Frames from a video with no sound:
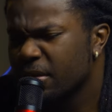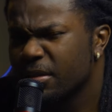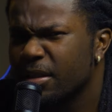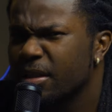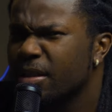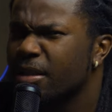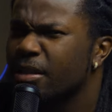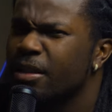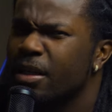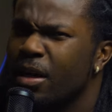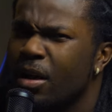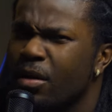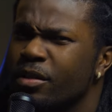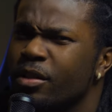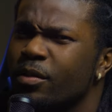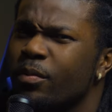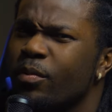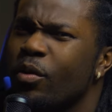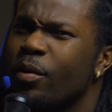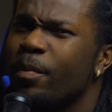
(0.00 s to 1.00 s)
did the child
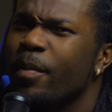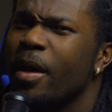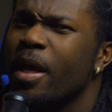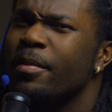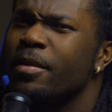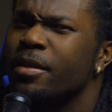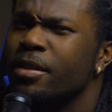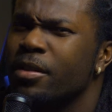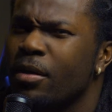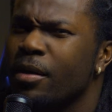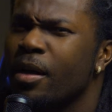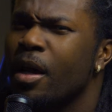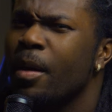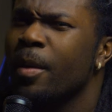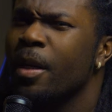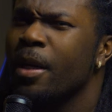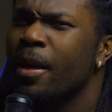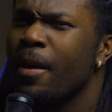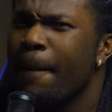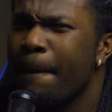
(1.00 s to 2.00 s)
support payments start
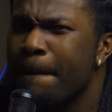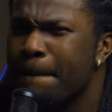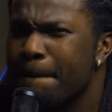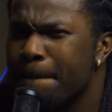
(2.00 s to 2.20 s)
coming in?